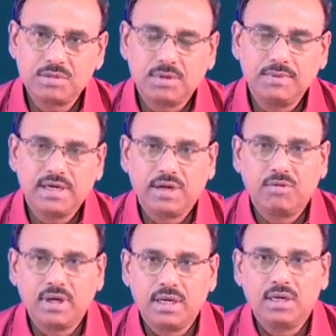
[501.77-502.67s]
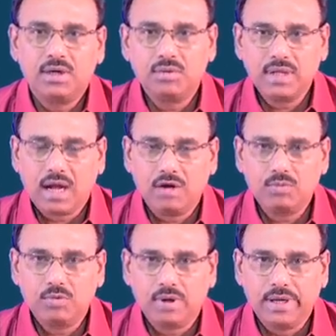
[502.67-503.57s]
from the decoder to the
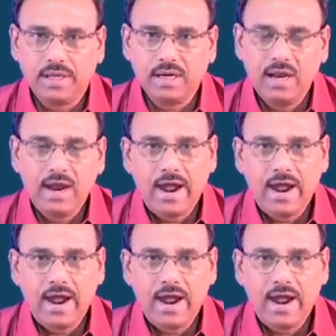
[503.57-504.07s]
output layer,